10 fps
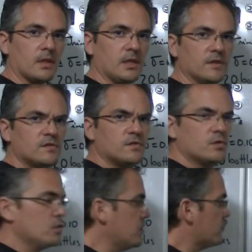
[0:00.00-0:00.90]
is
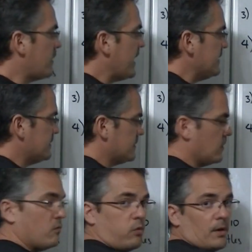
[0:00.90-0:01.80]
to the right
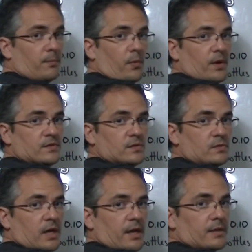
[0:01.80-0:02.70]
of
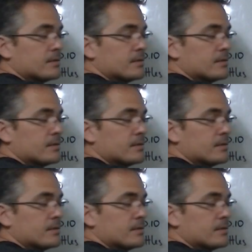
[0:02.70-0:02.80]
1.29.